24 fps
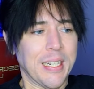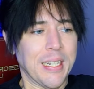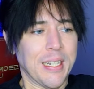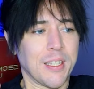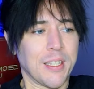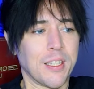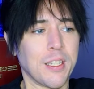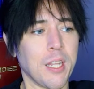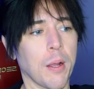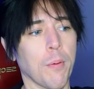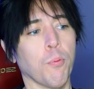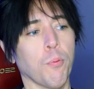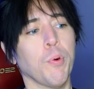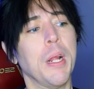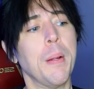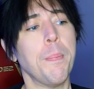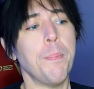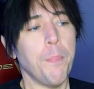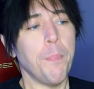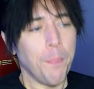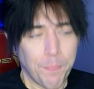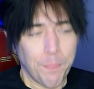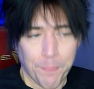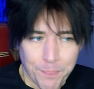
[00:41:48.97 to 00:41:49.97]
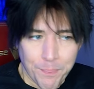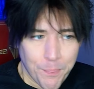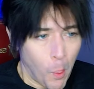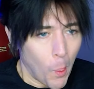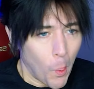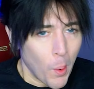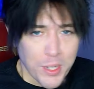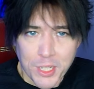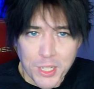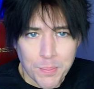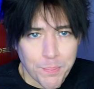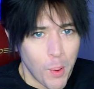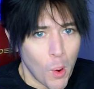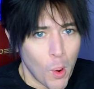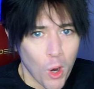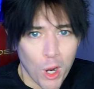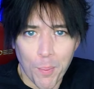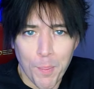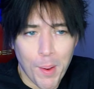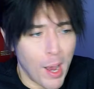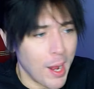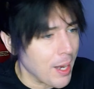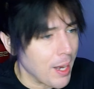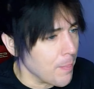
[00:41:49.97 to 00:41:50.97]
to re-poison
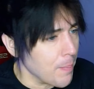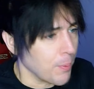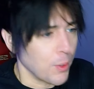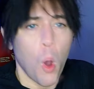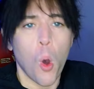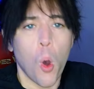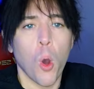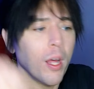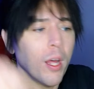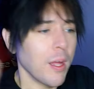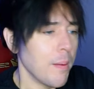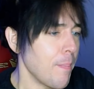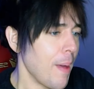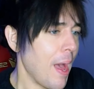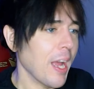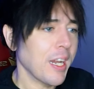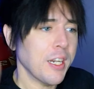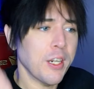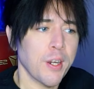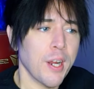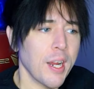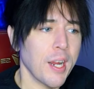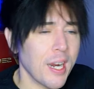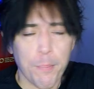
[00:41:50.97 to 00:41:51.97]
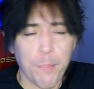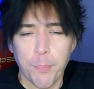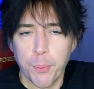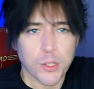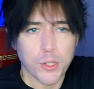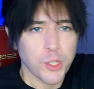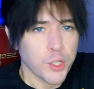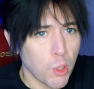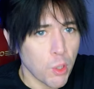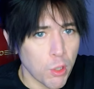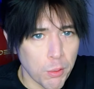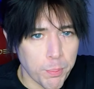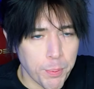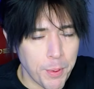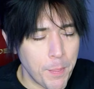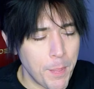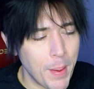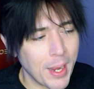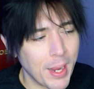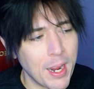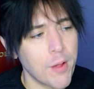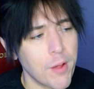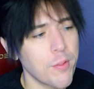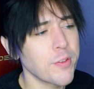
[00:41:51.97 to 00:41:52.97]
Pokemon and Koga them back to your hand and put Scolipede
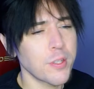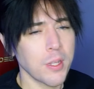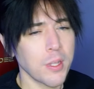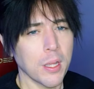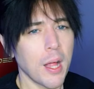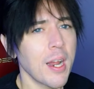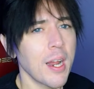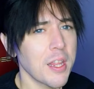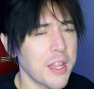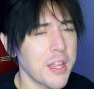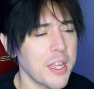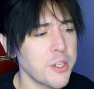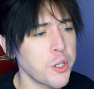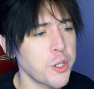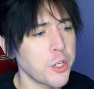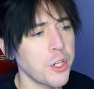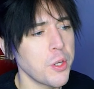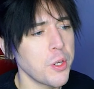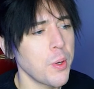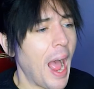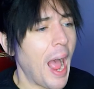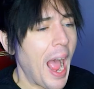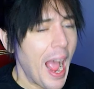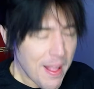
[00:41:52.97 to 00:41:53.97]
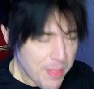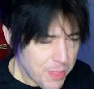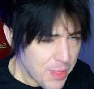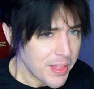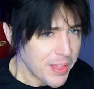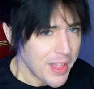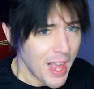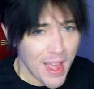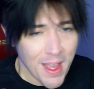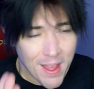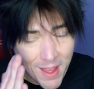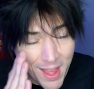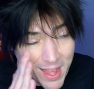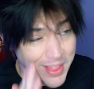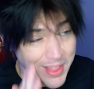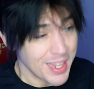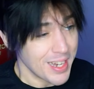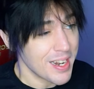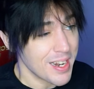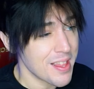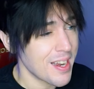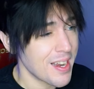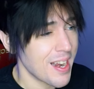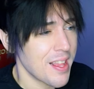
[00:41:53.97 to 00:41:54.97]
back out. There's a lot of things you can do. I think that at the end
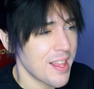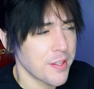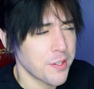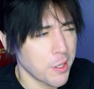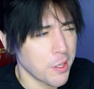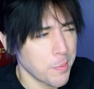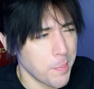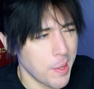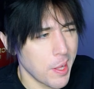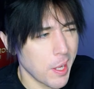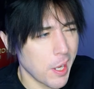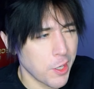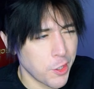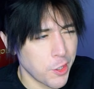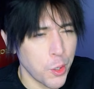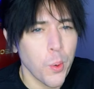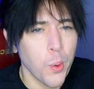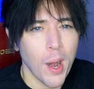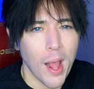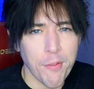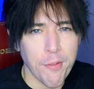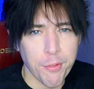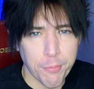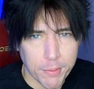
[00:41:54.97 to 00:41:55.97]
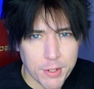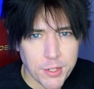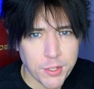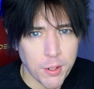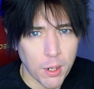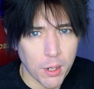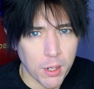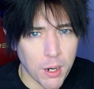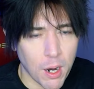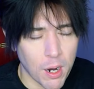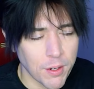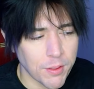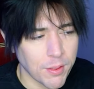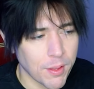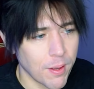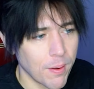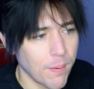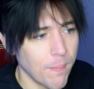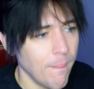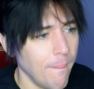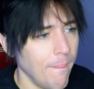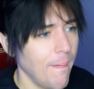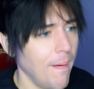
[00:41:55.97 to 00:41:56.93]
of the day, this is going to be like a 2.5, 3-star card, though.